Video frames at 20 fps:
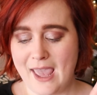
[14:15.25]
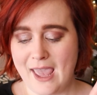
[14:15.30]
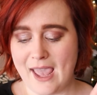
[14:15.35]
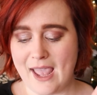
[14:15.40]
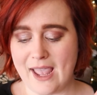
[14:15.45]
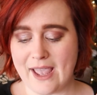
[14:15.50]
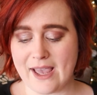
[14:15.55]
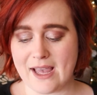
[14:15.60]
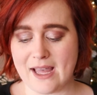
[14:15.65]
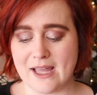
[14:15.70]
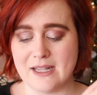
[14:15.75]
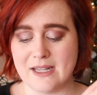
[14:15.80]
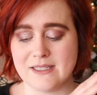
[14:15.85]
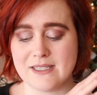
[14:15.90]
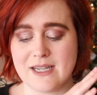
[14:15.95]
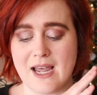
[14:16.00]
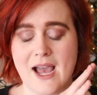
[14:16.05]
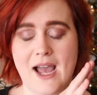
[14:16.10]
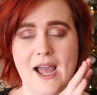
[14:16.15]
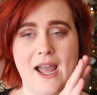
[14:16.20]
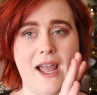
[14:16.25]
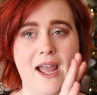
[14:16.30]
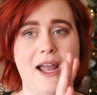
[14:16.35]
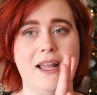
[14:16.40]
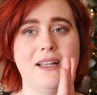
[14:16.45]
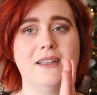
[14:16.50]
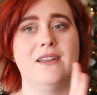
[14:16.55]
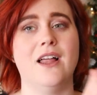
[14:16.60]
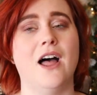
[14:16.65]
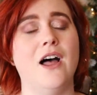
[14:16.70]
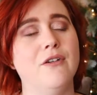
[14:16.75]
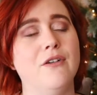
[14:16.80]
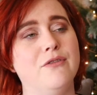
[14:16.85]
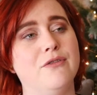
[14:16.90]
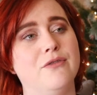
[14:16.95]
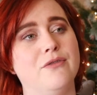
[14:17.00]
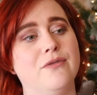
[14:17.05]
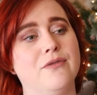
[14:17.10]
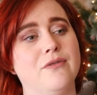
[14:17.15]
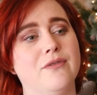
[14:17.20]
And I
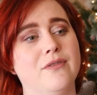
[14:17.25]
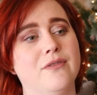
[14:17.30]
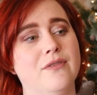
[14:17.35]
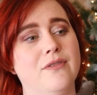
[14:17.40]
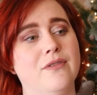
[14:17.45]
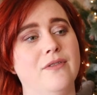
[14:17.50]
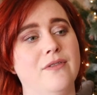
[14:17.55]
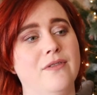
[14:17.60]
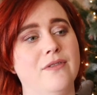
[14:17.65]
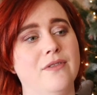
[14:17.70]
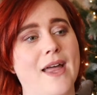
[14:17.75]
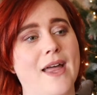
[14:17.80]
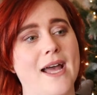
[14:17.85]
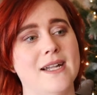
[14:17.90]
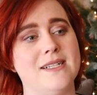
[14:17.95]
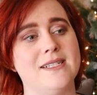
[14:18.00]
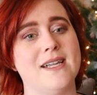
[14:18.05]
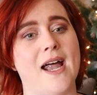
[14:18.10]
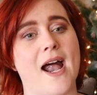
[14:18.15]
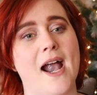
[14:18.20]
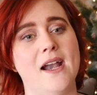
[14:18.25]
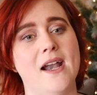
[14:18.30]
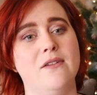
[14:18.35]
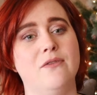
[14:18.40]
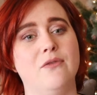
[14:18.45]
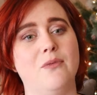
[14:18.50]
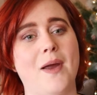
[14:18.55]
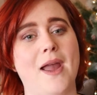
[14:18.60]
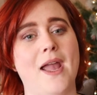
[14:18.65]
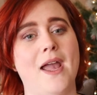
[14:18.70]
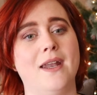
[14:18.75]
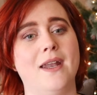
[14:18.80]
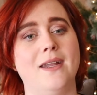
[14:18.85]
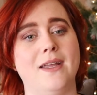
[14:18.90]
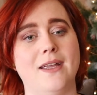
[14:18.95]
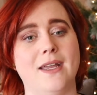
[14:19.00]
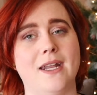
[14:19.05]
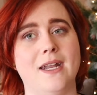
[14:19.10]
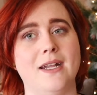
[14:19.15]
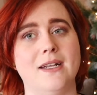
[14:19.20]
love that side of Rand
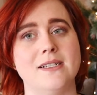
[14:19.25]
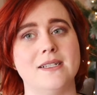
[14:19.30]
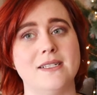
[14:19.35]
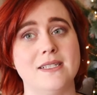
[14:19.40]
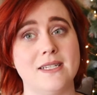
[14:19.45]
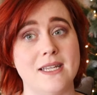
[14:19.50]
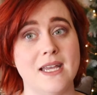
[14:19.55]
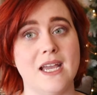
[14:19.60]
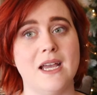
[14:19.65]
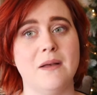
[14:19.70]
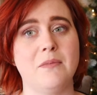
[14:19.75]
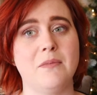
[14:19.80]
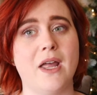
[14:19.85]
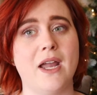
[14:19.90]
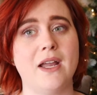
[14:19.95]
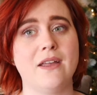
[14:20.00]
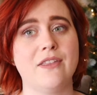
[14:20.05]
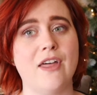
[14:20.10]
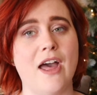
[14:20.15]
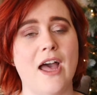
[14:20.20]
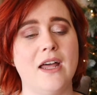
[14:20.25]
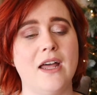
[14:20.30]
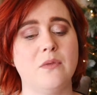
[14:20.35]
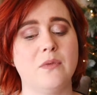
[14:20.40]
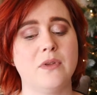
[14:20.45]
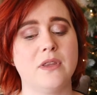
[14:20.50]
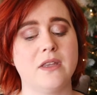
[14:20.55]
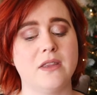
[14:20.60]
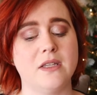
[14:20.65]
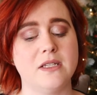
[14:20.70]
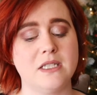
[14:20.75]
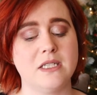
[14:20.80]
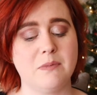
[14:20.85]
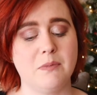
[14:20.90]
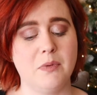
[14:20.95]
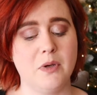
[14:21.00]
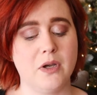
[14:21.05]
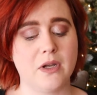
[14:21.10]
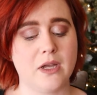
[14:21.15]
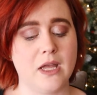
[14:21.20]
and getting to see him like that within this
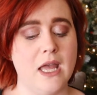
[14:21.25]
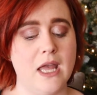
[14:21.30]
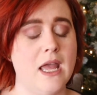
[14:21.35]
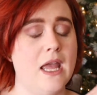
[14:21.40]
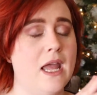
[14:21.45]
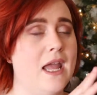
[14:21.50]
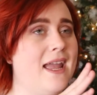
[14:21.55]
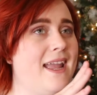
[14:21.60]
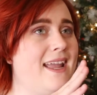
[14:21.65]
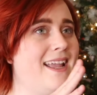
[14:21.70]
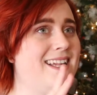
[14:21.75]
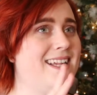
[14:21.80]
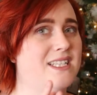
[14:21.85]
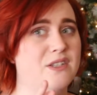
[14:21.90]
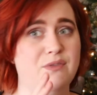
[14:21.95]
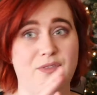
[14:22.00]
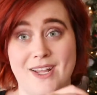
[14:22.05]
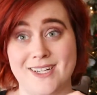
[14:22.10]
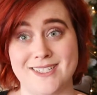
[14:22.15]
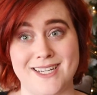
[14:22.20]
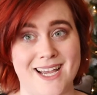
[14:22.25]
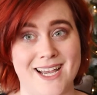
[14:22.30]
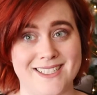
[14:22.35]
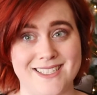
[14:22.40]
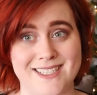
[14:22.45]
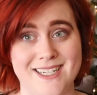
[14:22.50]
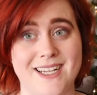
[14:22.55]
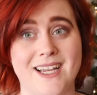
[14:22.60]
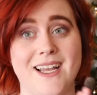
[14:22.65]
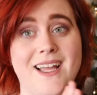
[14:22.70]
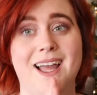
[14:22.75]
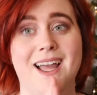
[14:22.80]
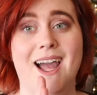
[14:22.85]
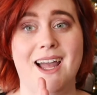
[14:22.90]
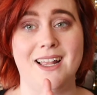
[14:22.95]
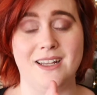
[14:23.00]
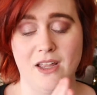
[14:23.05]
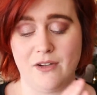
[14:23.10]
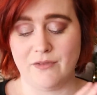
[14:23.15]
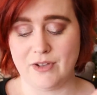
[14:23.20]
book. It's fantastic.
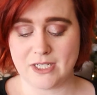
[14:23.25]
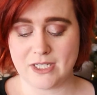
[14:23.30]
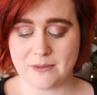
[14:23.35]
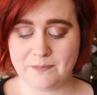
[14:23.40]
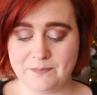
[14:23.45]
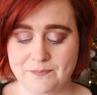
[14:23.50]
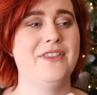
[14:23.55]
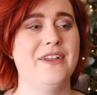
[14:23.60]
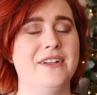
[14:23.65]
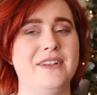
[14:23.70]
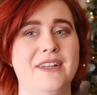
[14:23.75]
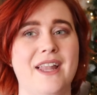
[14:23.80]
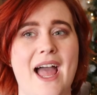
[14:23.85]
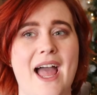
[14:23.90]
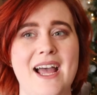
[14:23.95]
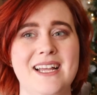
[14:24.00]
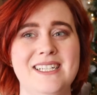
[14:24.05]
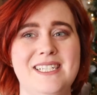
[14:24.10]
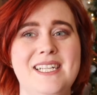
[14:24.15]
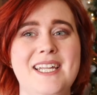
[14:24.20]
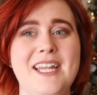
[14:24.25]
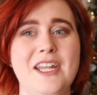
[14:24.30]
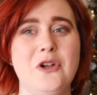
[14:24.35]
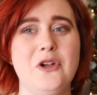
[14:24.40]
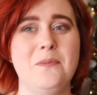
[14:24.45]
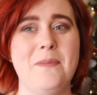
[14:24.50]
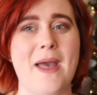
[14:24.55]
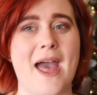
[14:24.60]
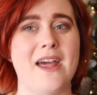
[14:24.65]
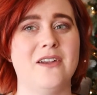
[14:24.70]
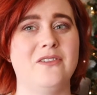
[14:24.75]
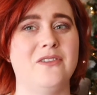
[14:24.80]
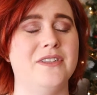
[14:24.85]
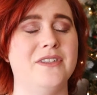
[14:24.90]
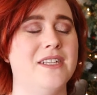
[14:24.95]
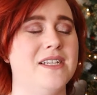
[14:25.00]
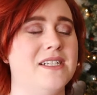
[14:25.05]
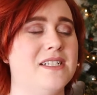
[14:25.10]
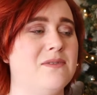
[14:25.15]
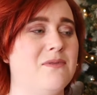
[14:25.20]
I love it. The last little battle
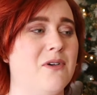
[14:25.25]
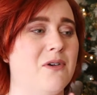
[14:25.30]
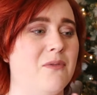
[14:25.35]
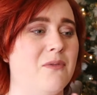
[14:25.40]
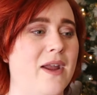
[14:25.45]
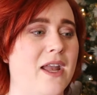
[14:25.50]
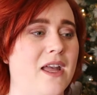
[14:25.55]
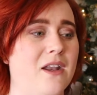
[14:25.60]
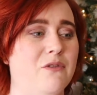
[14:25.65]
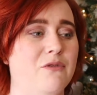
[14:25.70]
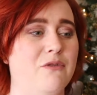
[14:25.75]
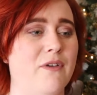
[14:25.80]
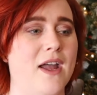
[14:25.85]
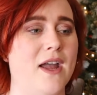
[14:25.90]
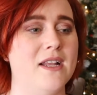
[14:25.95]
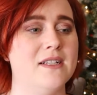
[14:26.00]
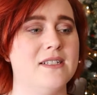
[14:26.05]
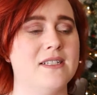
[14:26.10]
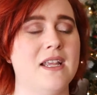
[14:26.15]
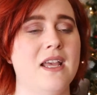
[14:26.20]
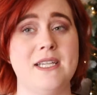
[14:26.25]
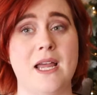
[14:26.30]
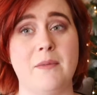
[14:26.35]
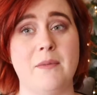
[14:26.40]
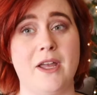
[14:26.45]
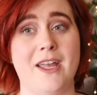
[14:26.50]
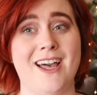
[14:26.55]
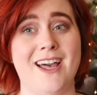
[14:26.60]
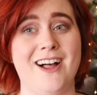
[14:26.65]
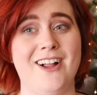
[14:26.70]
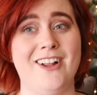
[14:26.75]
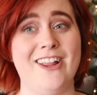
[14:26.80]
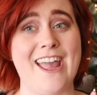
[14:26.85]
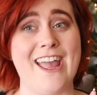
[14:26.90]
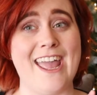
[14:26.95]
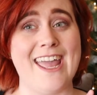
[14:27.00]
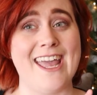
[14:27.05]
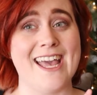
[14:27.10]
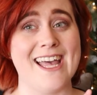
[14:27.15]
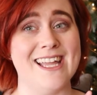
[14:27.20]
in this where Rand fights Samael
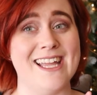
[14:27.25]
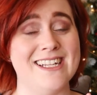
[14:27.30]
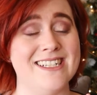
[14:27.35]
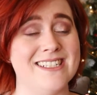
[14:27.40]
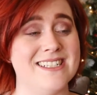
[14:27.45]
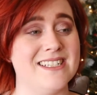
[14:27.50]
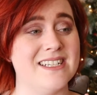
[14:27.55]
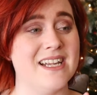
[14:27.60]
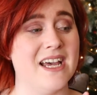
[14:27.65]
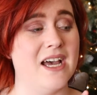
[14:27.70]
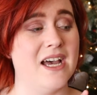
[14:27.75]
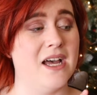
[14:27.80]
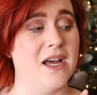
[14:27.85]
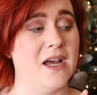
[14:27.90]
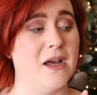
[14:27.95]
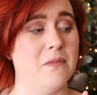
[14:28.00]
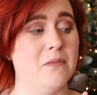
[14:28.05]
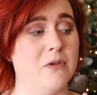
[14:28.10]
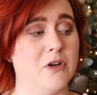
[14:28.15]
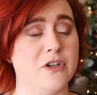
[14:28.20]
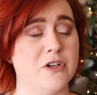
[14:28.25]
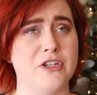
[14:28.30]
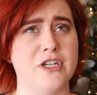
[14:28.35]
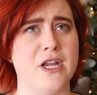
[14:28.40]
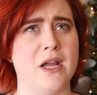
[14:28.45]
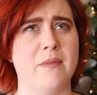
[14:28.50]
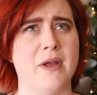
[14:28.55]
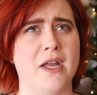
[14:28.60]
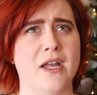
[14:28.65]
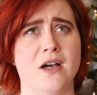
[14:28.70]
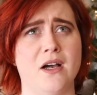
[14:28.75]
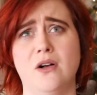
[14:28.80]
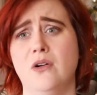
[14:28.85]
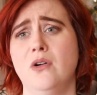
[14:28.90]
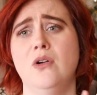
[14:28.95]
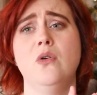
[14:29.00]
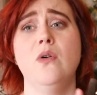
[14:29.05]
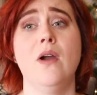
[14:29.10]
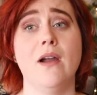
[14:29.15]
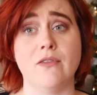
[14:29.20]
and, or Shamael,
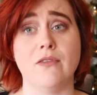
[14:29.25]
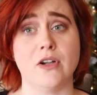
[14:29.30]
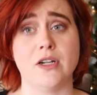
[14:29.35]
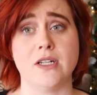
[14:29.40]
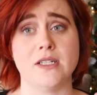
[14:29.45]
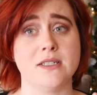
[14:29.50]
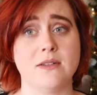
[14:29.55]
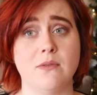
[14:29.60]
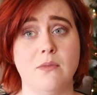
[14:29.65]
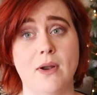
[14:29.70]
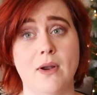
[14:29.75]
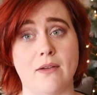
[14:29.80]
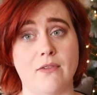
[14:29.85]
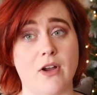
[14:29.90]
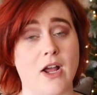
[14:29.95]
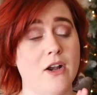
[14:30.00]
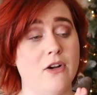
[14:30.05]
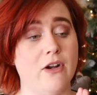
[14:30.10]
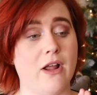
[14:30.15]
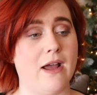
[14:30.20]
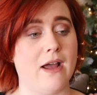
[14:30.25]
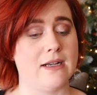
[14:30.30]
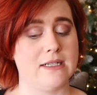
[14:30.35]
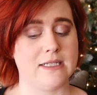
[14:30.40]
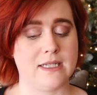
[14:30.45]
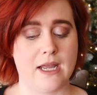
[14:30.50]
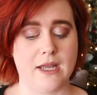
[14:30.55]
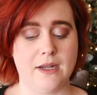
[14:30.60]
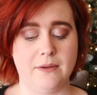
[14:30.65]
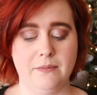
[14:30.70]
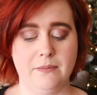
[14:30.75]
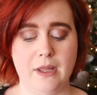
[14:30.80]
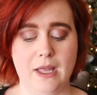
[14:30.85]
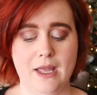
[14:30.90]
whoever it is, whatever, I don't know how to say it.